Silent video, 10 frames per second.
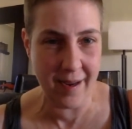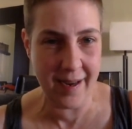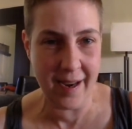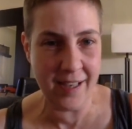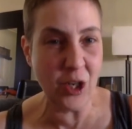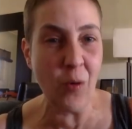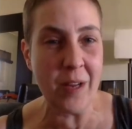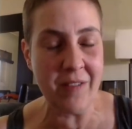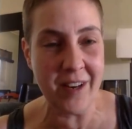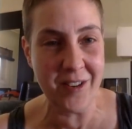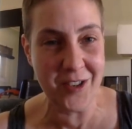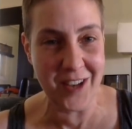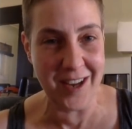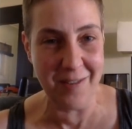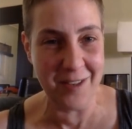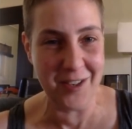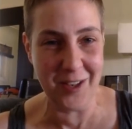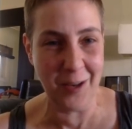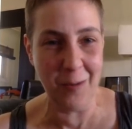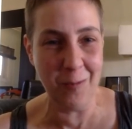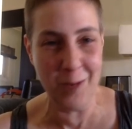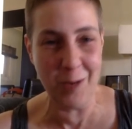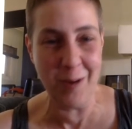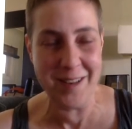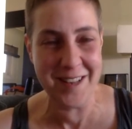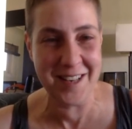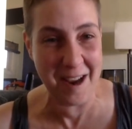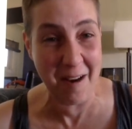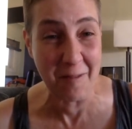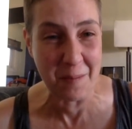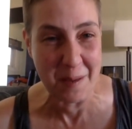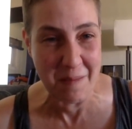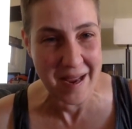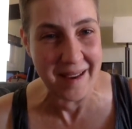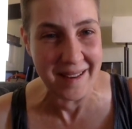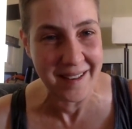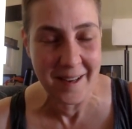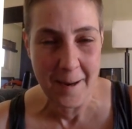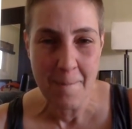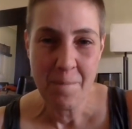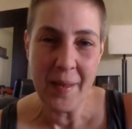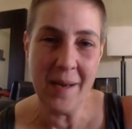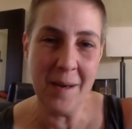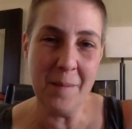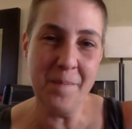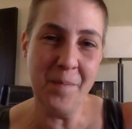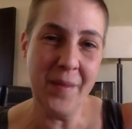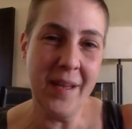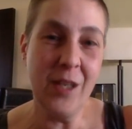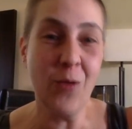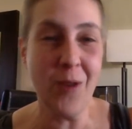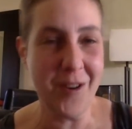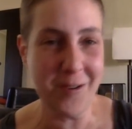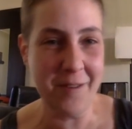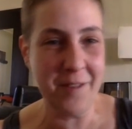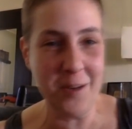I don't even understand if this is a request that's ever been made. Your Honor, if the